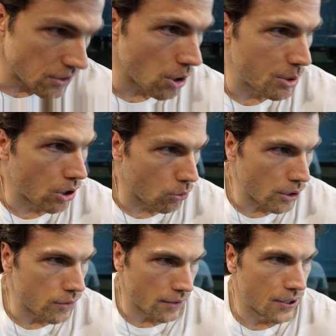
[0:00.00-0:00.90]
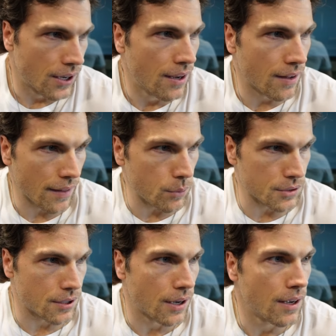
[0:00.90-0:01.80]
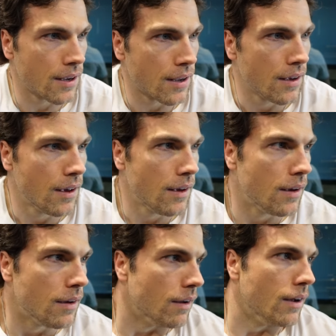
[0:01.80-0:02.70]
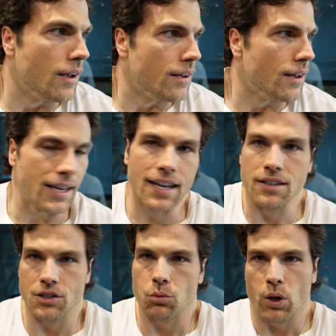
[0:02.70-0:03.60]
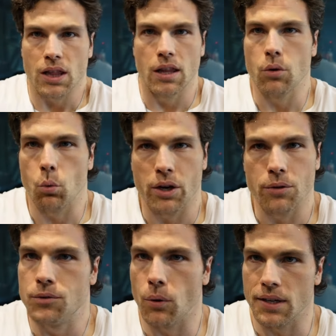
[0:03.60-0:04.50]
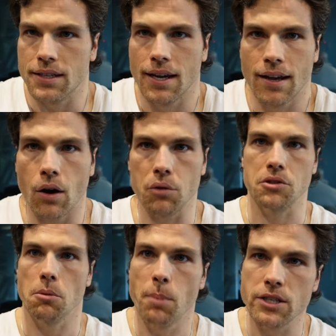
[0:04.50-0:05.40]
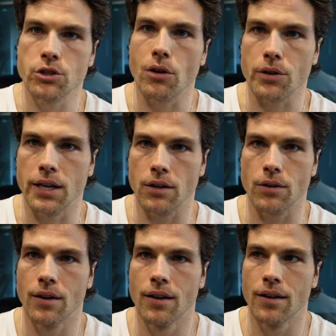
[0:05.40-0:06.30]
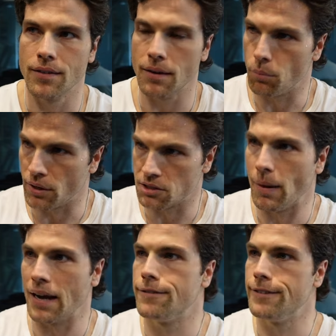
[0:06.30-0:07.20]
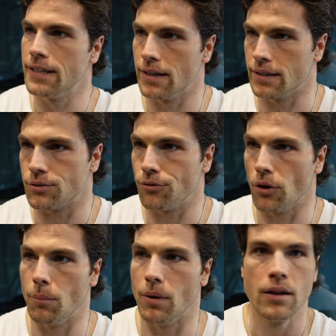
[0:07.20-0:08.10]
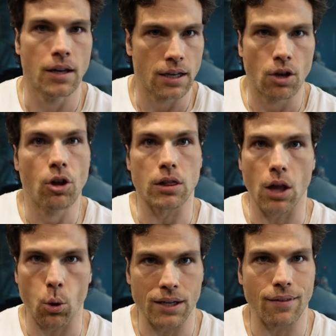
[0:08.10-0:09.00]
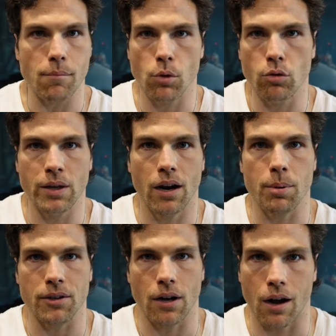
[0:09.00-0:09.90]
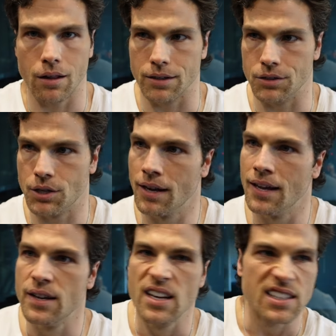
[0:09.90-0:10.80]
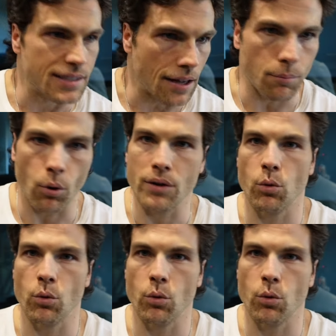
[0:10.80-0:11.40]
but in all realness, that was, again, just one little weird tweak. Oh, there's a pit shark here. That brings back feelings from loading that movement up in college, celebrating